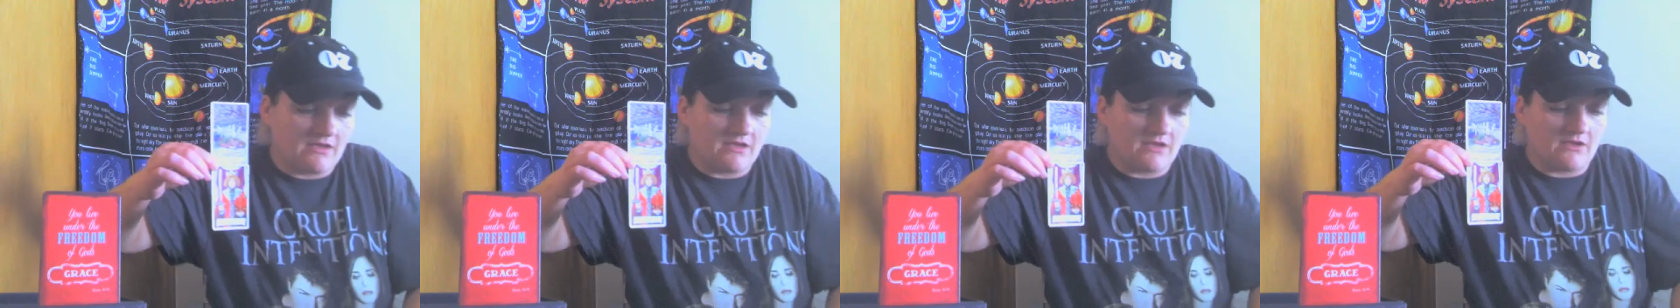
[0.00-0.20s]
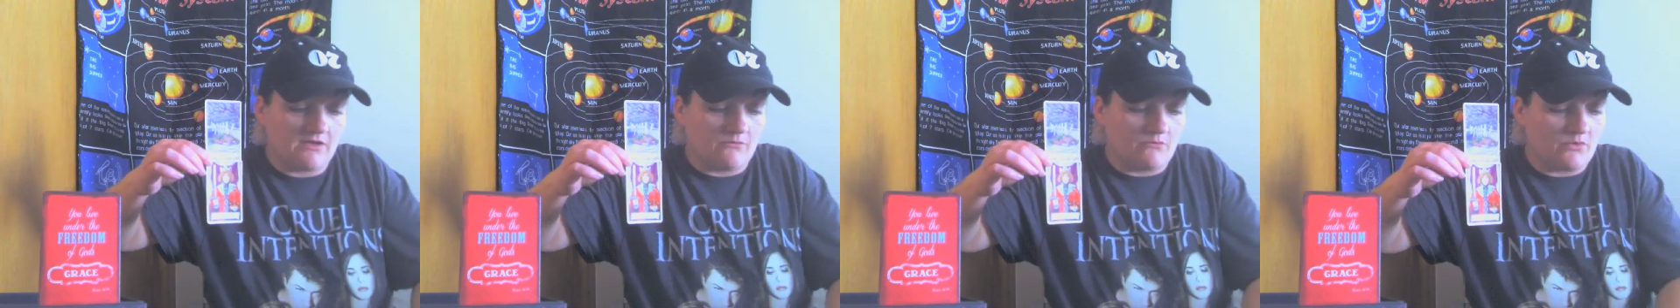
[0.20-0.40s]

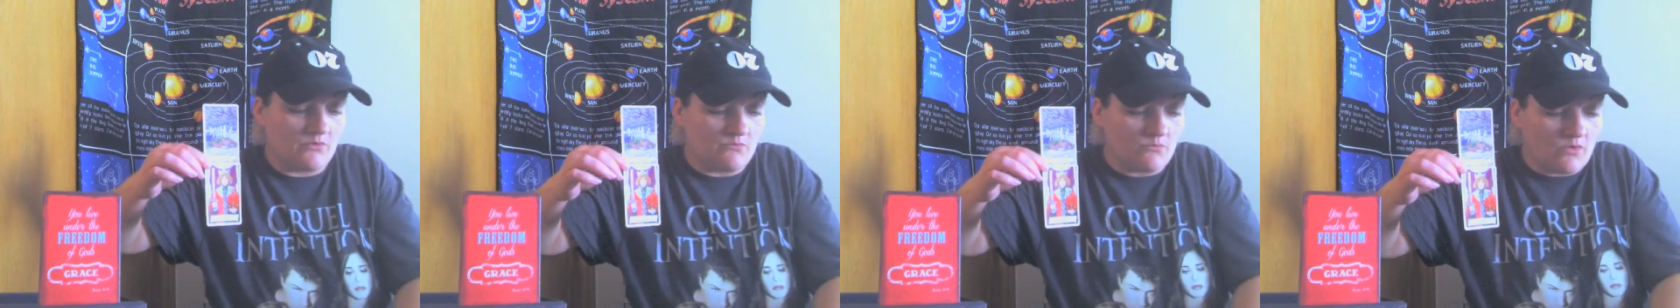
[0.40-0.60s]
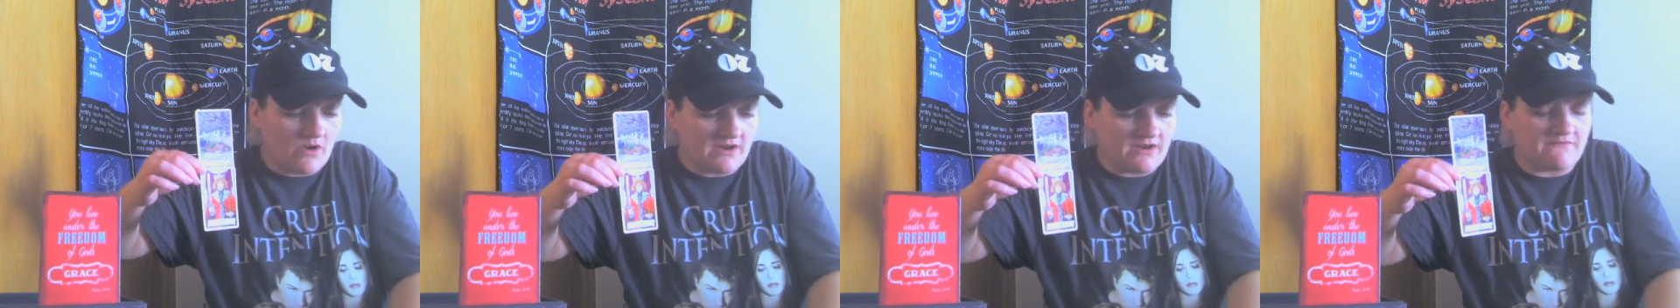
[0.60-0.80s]
When
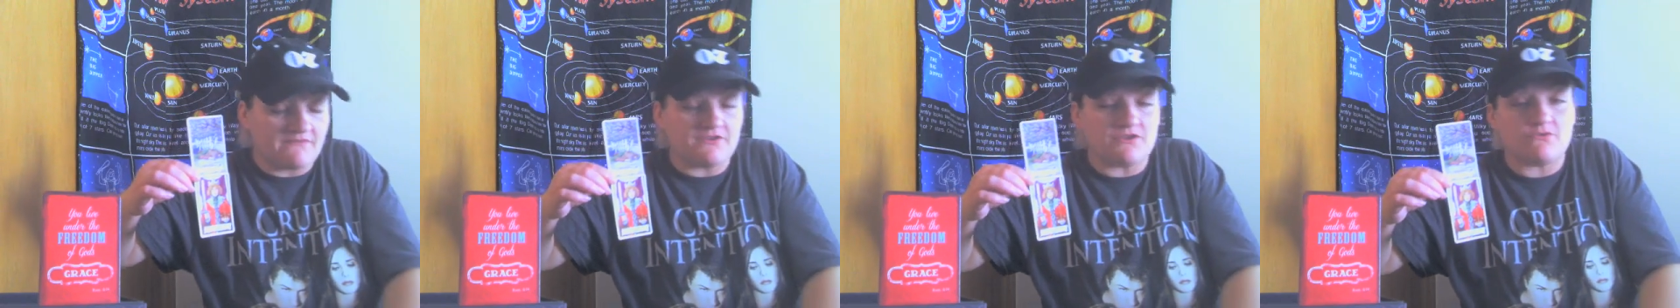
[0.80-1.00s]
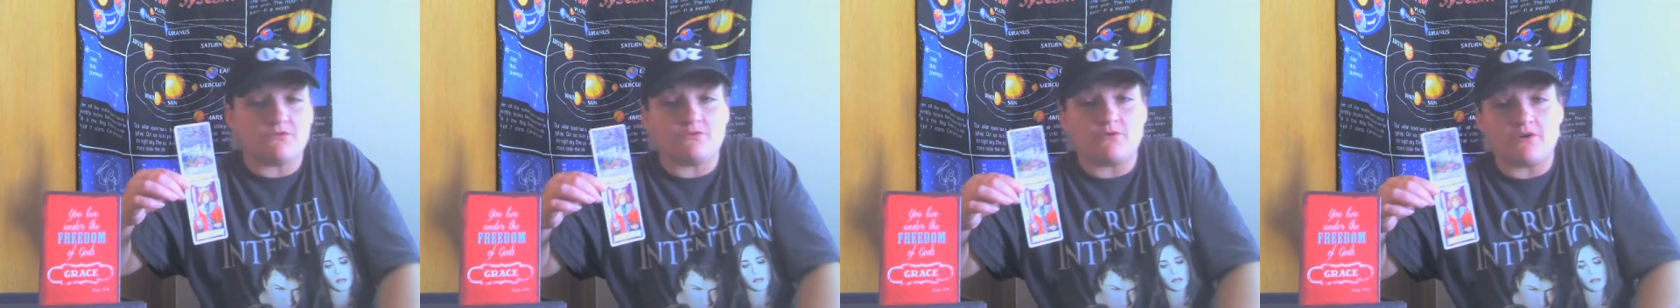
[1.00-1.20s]
one of
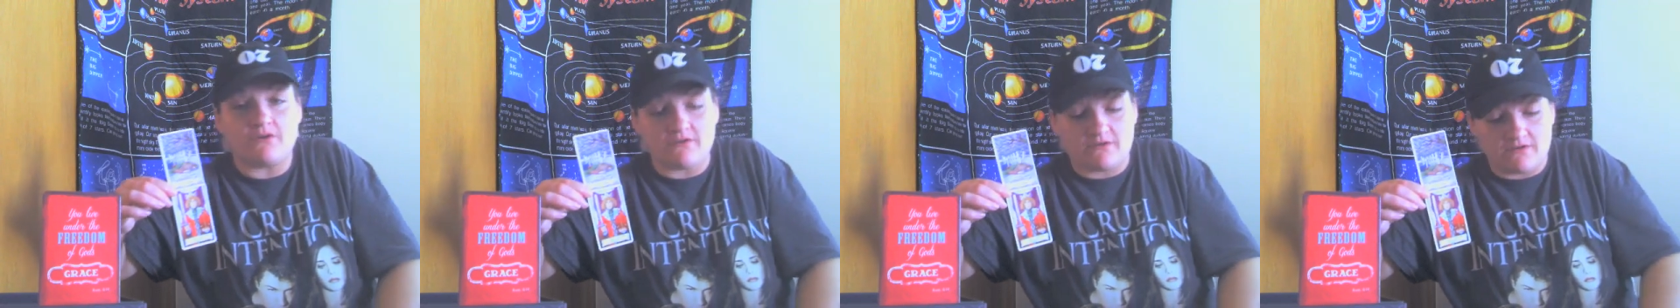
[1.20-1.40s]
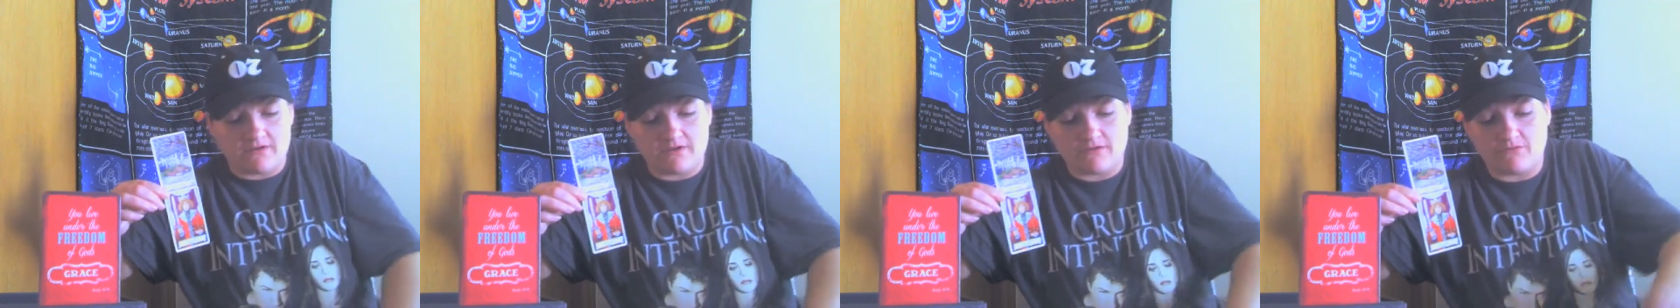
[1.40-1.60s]
you
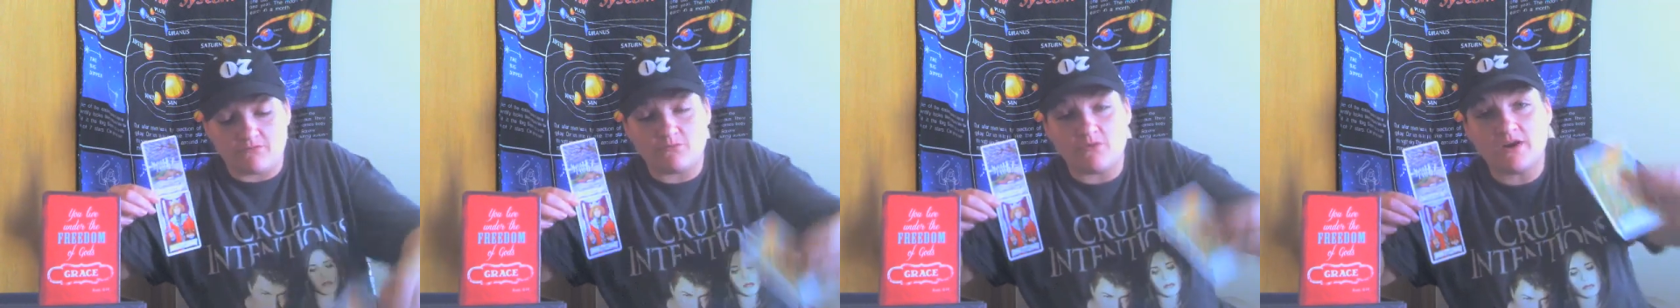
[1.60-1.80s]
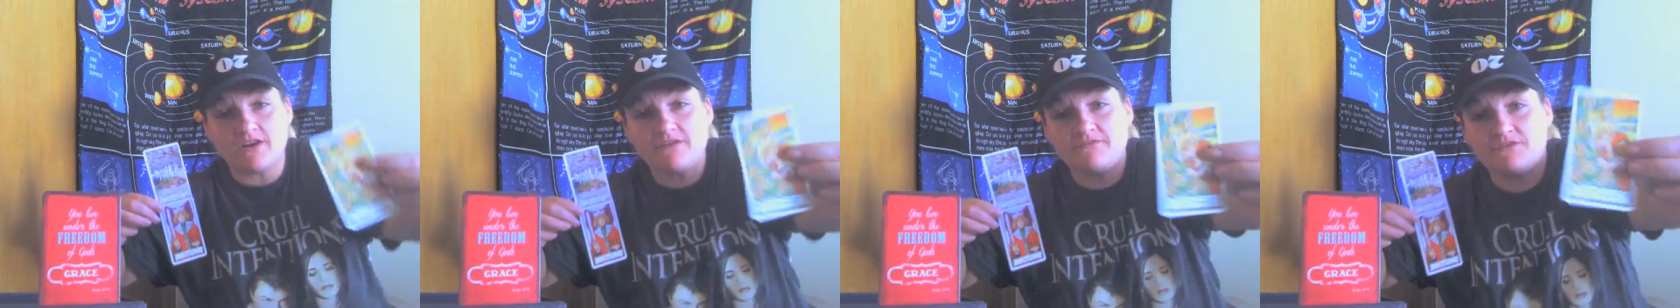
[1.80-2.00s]

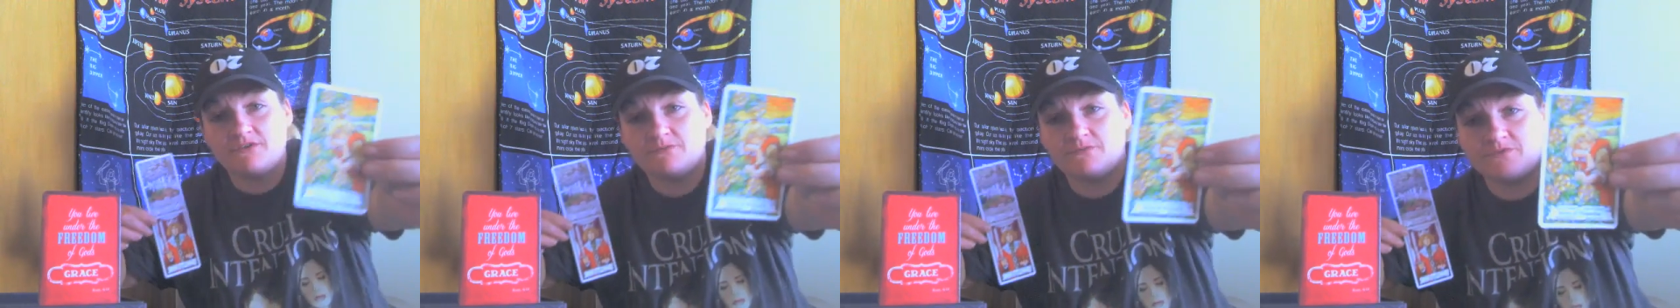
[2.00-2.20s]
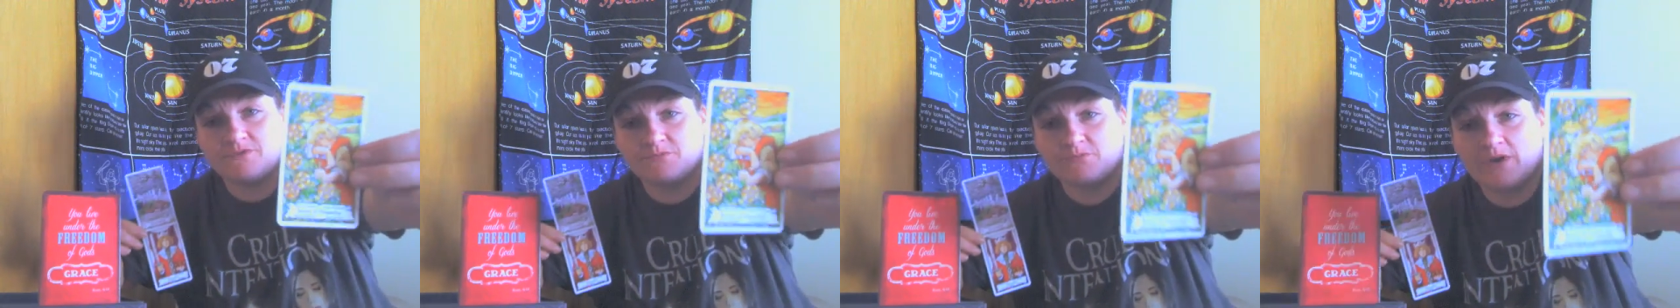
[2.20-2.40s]

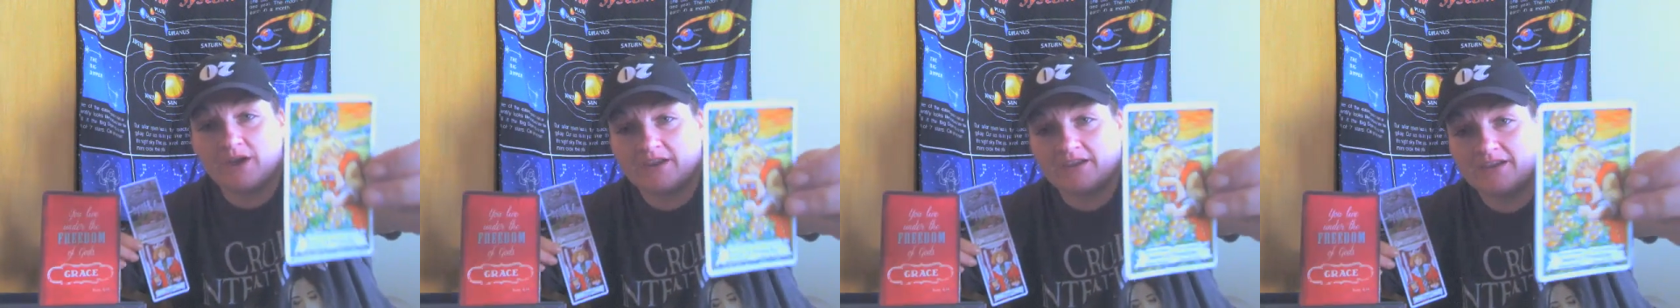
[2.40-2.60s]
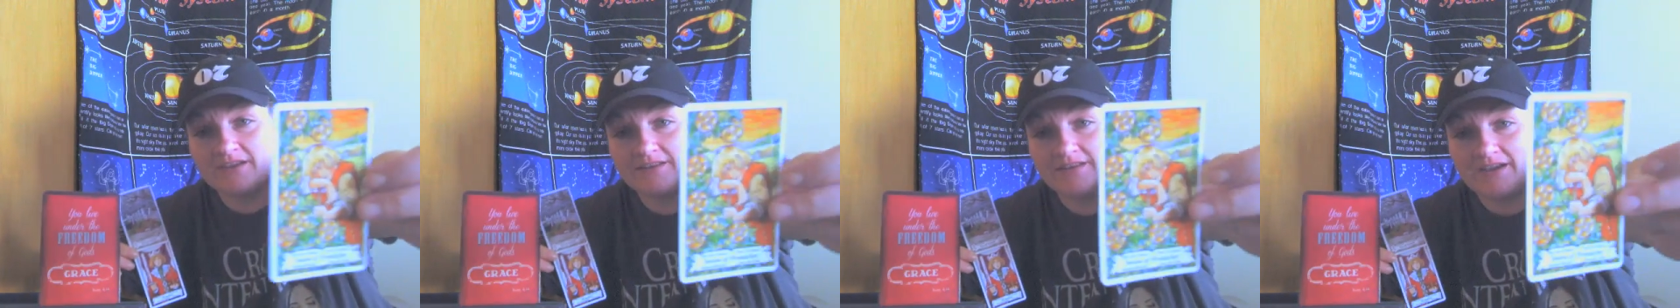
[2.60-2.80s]
was
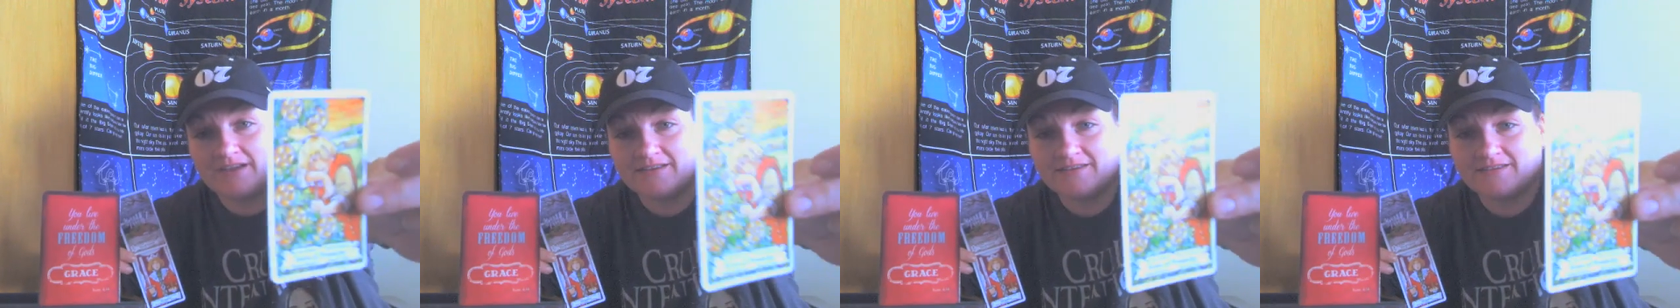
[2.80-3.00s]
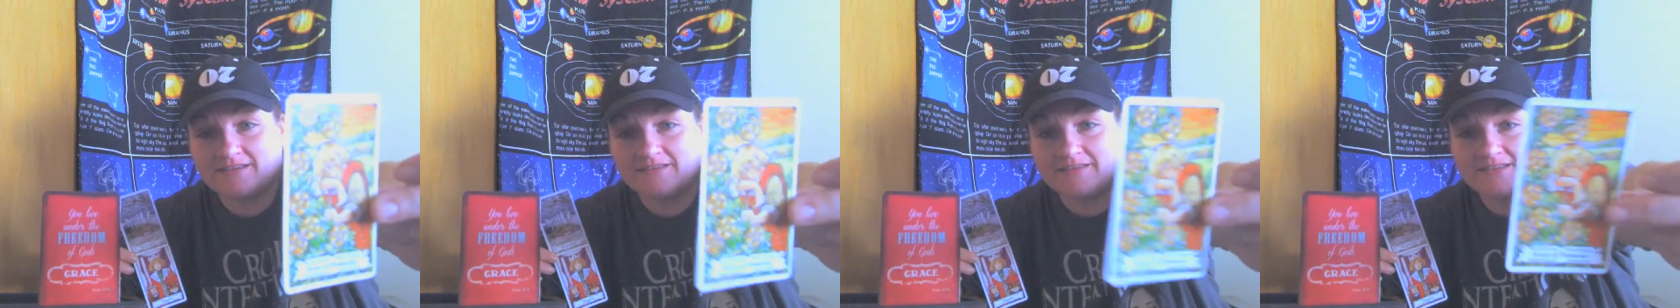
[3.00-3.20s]

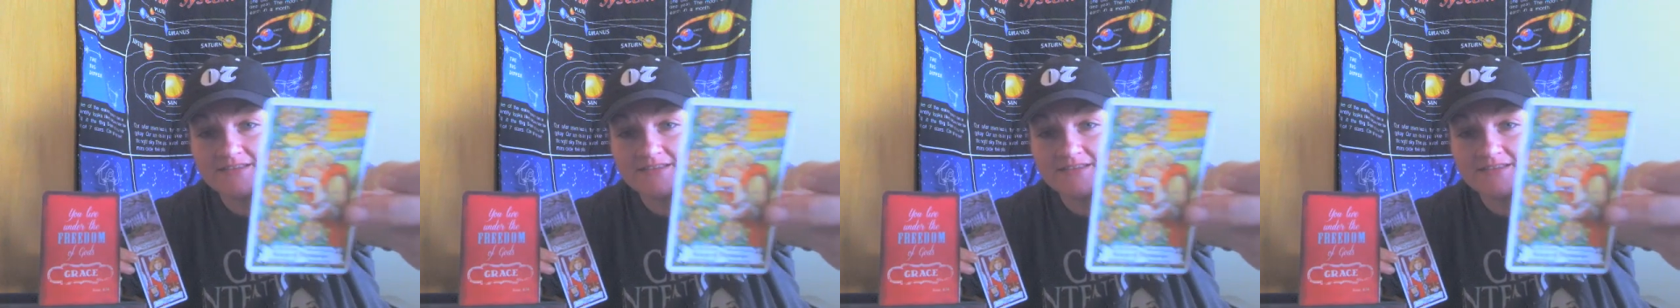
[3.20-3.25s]
recognizing this